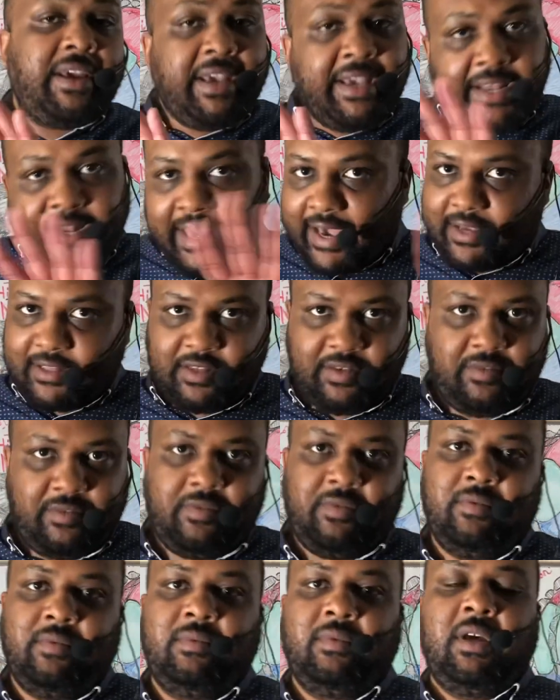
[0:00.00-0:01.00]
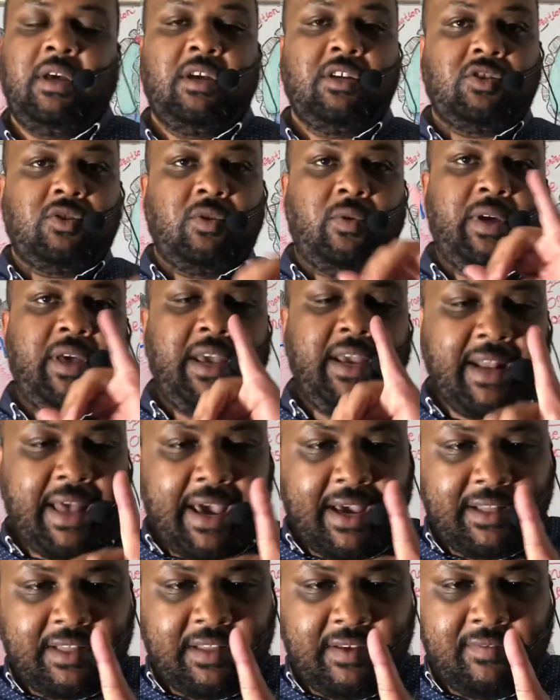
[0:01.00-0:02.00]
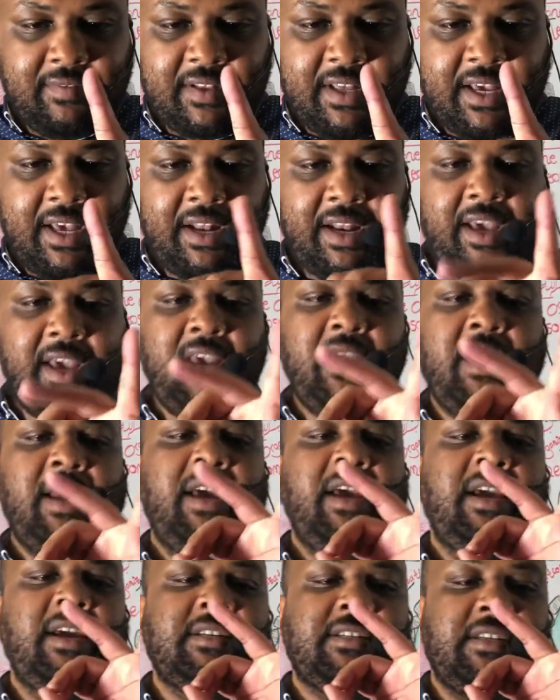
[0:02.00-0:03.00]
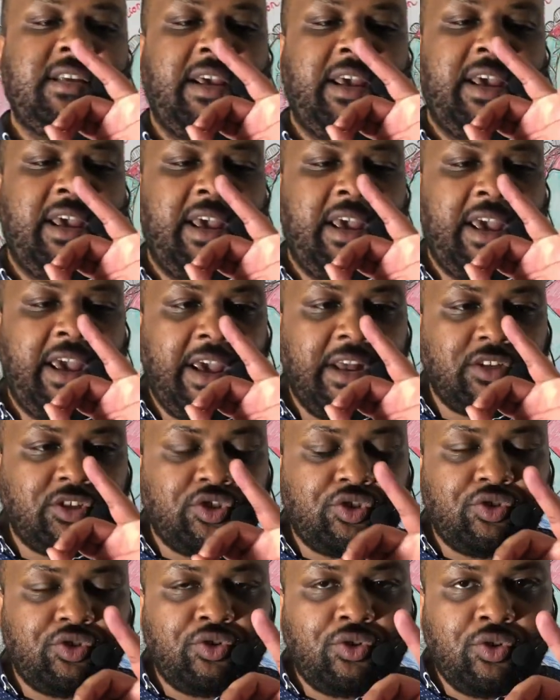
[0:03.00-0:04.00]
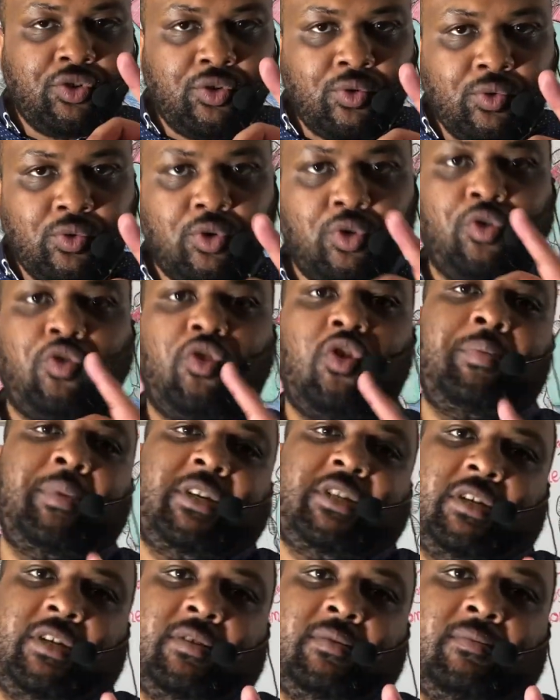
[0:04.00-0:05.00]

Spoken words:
inactive. So inactive DNA is a heterochromatin,